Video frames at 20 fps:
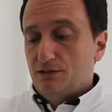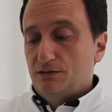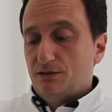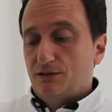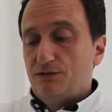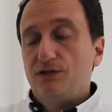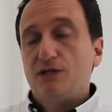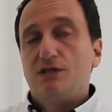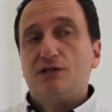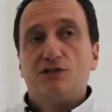the
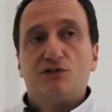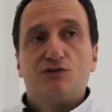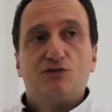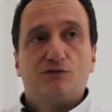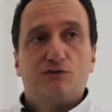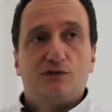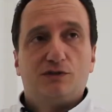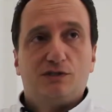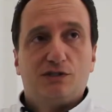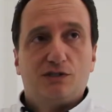thickness
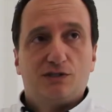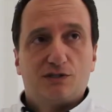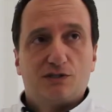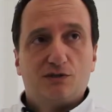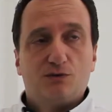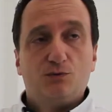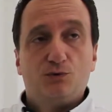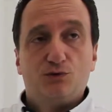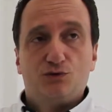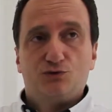of the disc
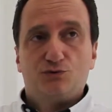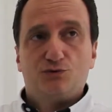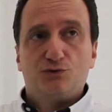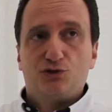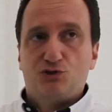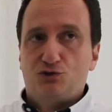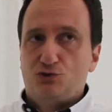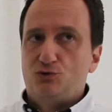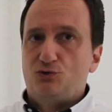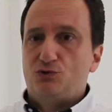would
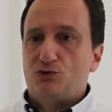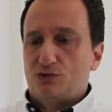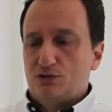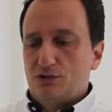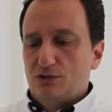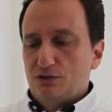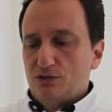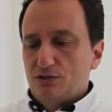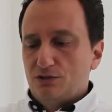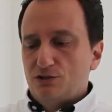reduce
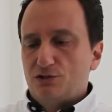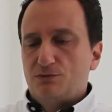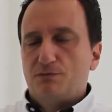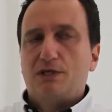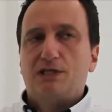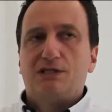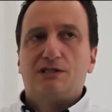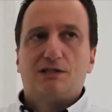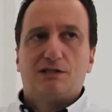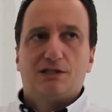
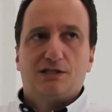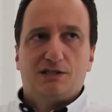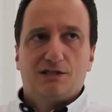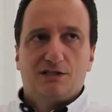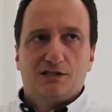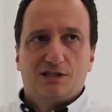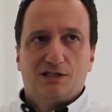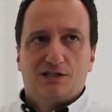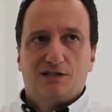dramatically